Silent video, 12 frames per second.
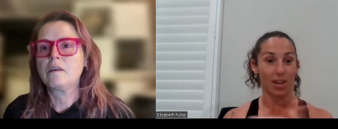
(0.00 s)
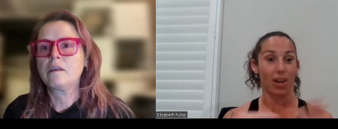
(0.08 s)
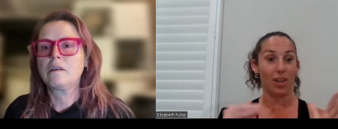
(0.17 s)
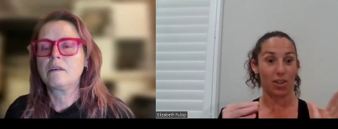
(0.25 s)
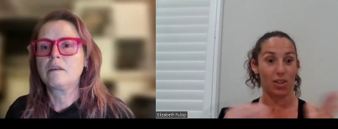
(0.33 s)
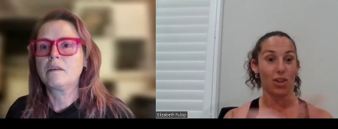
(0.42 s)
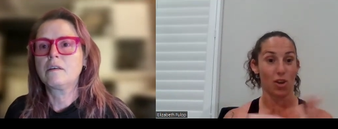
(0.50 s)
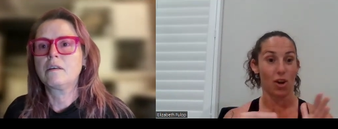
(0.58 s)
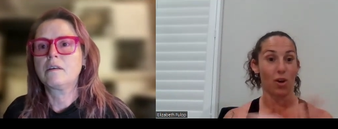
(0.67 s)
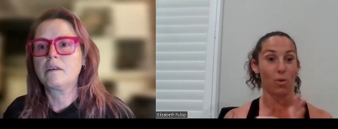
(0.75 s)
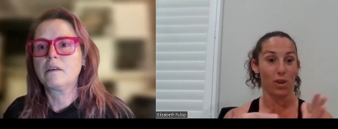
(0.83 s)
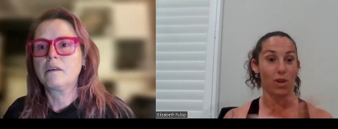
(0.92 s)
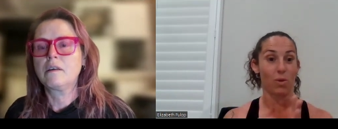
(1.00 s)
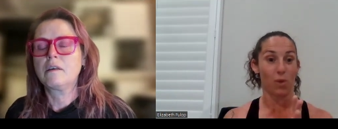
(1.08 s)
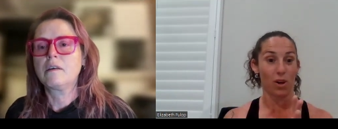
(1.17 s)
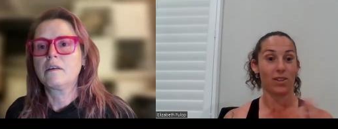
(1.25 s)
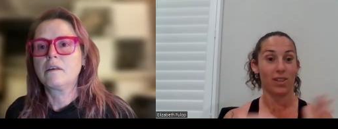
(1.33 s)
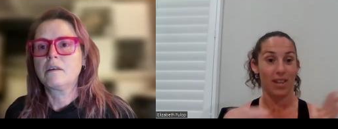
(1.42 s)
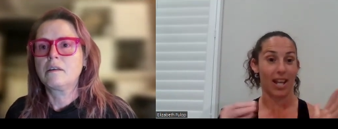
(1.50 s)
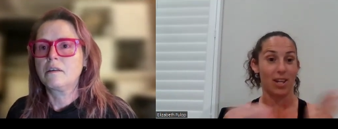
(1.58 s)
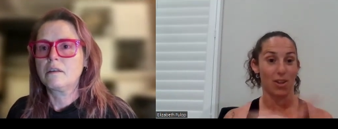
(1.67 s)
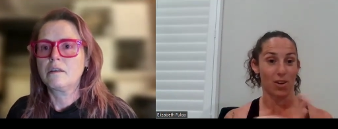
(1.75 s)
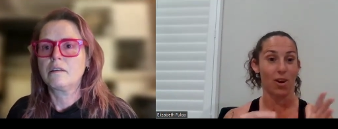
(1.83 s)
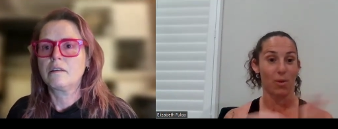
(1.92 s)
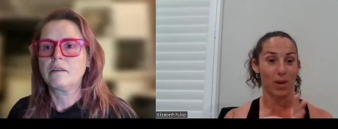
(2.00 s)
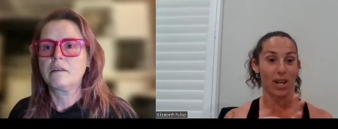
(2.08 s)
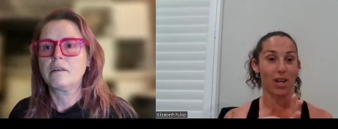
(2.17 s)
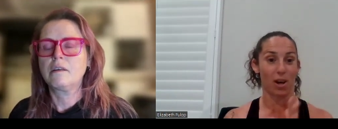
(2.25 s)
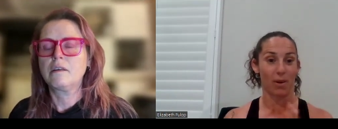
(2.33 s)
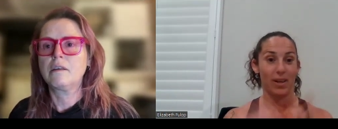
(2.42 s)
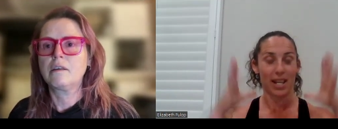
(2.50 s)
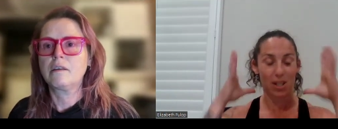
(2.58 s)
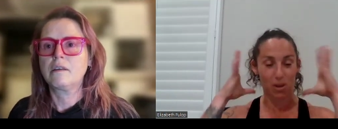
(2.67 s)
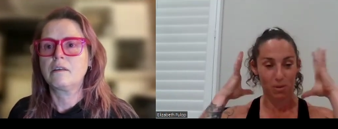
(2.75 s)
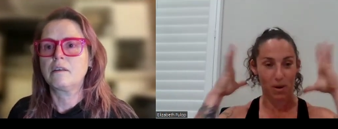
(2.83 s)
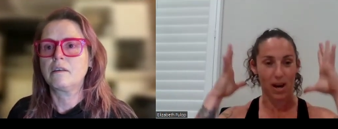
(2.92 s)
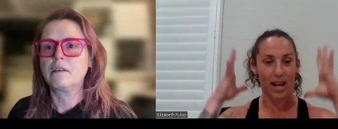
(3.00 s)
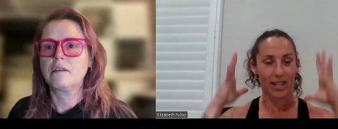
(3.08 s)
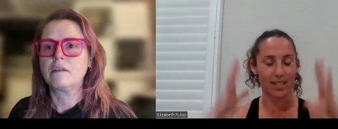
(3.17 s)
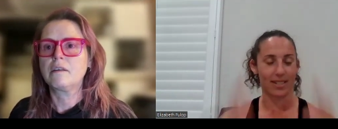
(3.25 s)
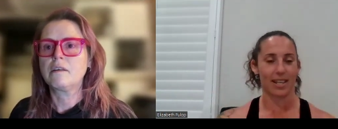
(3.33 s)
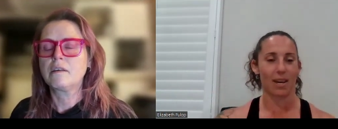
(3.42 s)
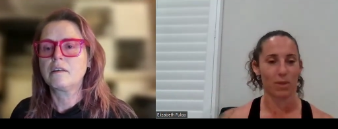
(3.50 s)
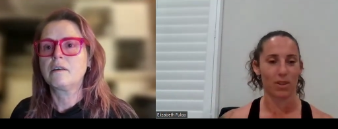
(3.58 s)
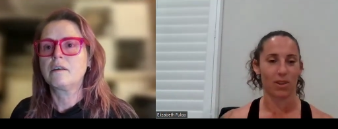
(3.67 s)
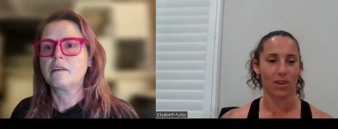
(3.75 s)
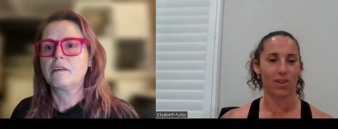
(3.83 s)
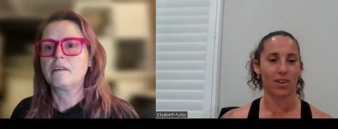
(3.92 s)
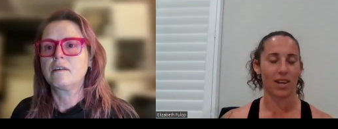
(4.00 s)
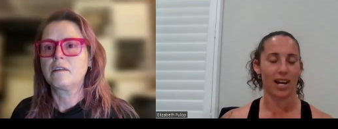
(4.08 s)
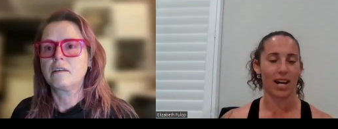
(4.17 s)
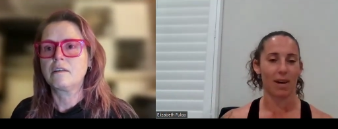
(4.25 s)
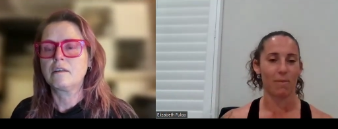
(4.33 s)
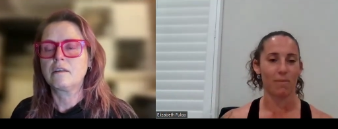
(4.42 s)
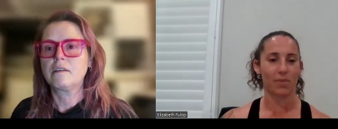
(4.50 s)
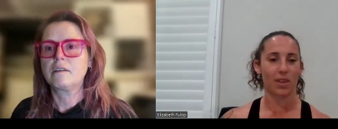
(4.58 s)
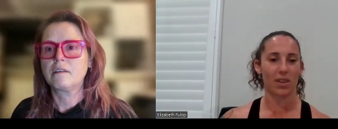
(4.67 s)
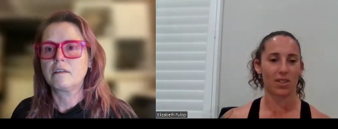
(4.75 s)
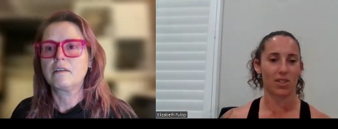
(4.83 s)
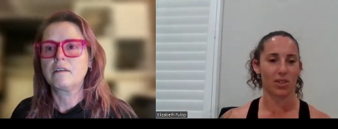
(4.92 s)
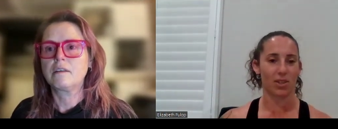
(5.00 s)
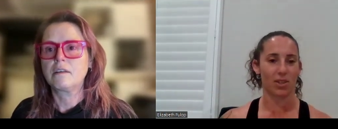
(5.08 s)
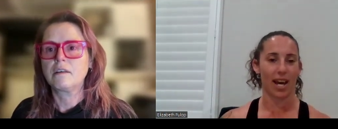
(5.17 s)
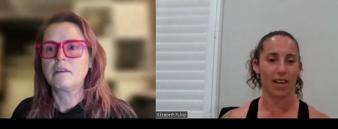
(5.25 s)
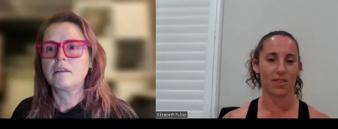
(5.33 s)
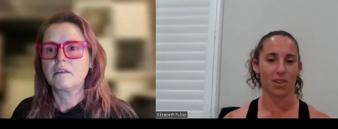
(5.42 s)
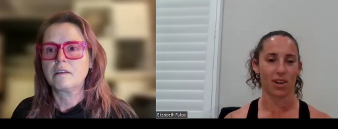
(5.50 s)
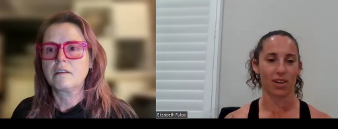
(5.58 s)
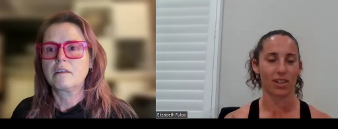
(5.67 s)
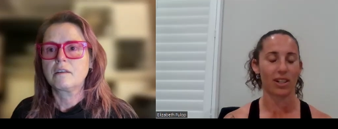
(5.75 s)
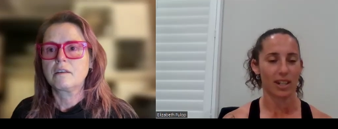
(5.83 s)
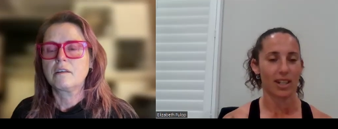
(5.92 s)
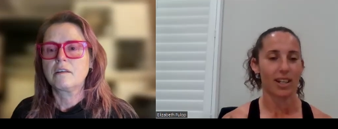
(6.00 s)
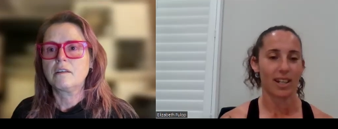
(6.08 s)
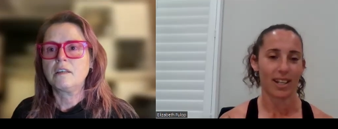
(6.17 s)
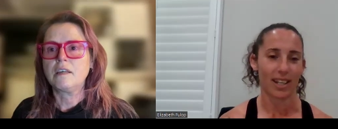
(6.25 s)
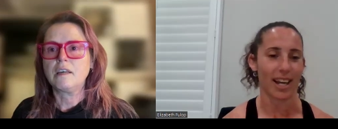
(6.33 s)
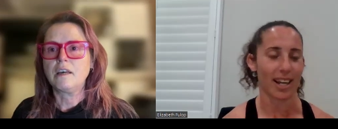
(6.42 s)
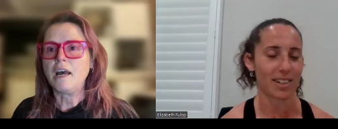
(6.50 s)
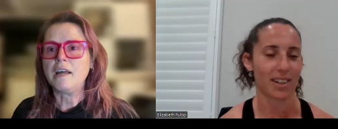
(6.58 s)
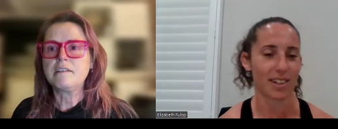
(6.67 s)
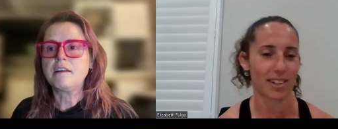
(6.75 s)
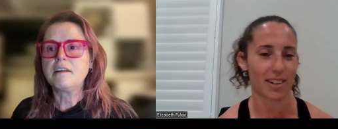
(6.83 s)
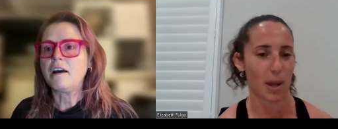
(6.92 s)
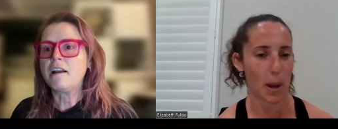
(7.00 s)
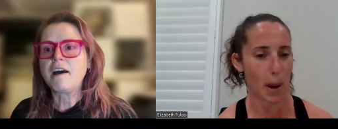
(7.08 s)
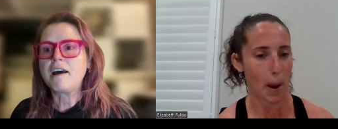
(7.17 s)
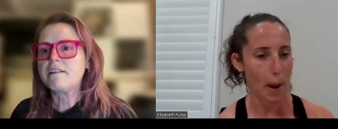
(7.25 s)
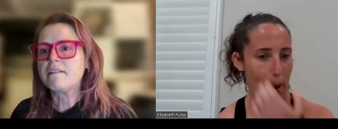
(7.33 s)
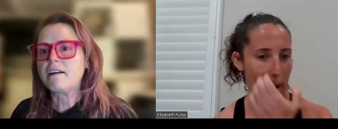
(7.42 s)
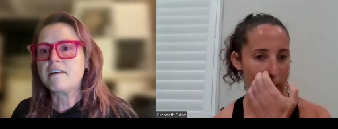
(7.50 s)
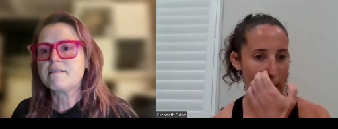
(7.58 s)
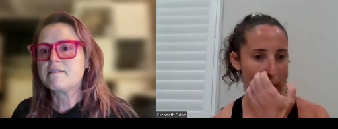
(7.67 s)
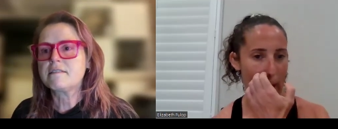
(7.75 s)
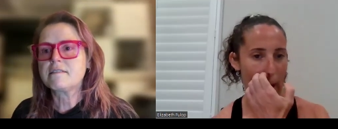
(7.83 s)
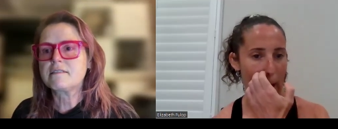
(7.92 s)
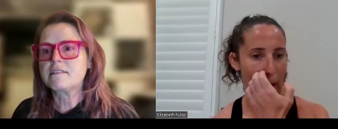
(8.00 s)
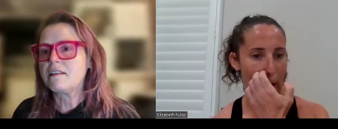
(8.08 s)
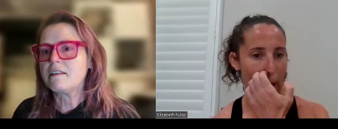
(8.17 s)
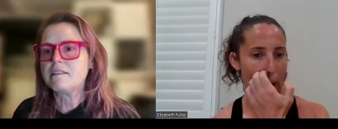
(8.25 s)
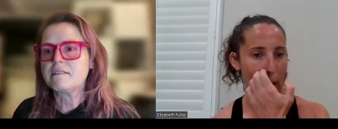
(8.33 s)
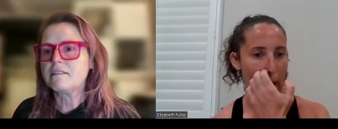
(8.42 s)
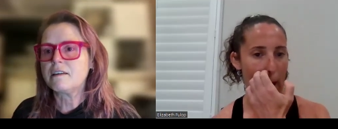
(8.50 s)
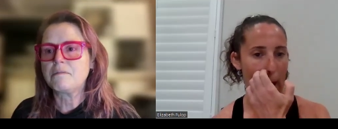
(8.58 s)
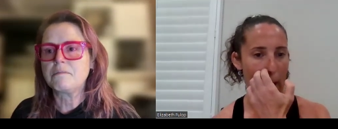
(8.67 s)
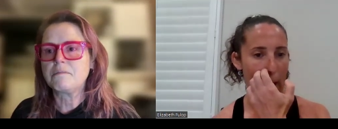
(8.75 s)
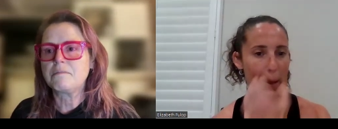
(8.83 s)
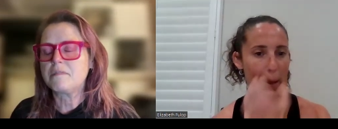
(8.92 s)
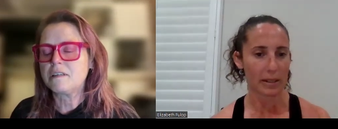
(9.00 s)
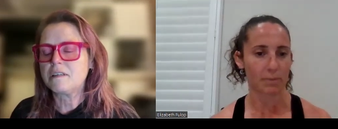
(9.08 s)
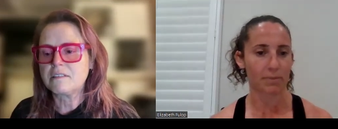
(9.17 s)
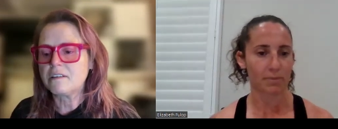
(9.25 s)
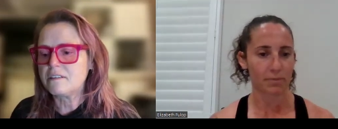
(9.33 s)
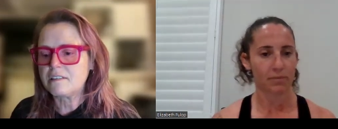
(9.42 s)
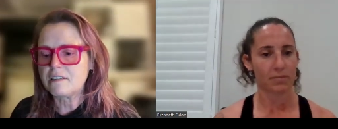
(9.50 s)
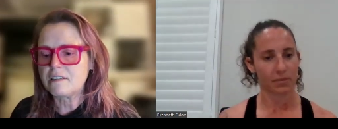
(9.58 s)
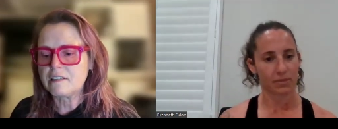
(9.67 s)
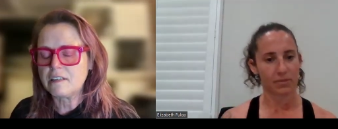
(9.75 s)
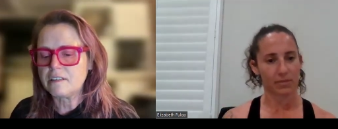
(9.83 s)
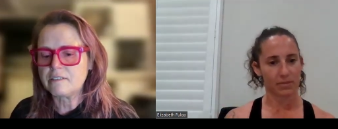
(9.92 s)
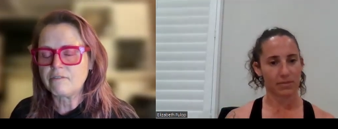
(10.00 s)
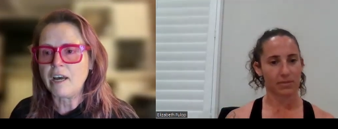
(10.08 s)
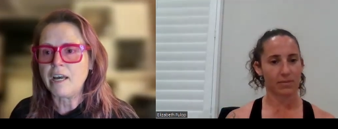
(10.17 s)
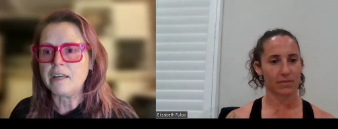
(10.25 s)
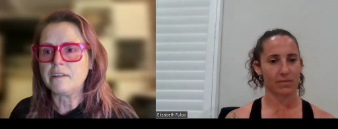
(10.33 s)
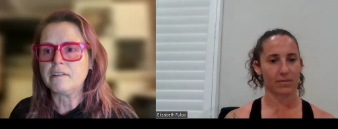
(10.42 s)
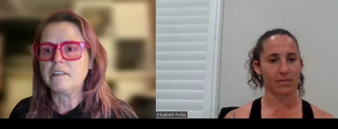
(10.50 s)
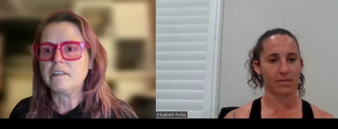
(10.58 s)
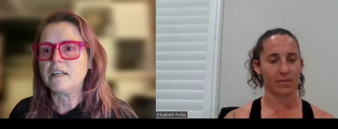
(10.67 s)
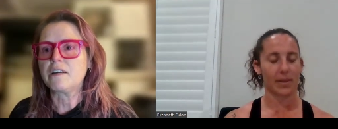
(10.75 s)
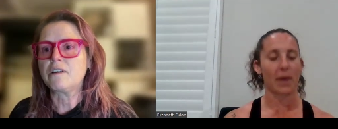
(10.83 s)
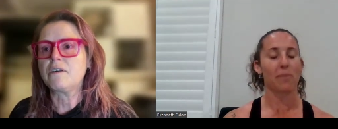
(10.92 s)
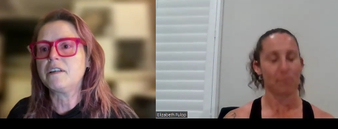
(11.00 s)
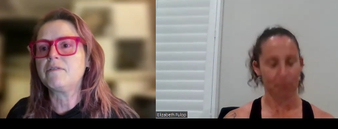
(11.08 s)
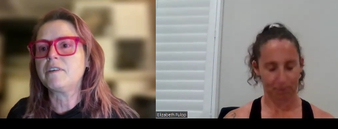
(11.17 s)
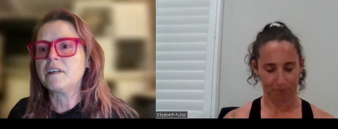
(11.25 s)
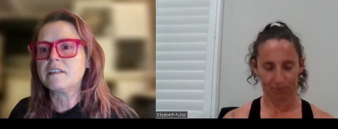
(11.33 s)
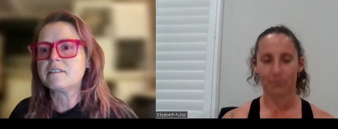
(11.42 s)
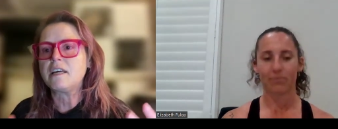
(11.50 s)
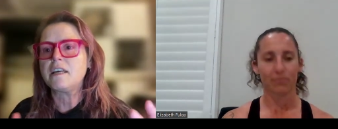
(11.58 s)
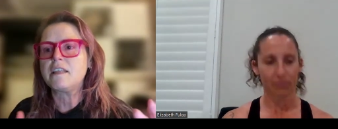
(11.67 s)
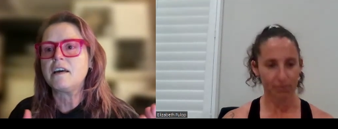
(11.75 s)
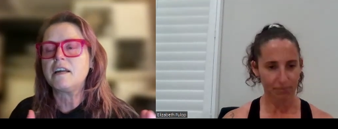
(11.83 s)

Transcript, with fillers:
Speaker 1: you know you know what you want and you know where you're going and your mind is there with you um to do that so
Speaker 2: yeah and and i i still say there's there there's no such thing as fail like like oh, if you're going to say that you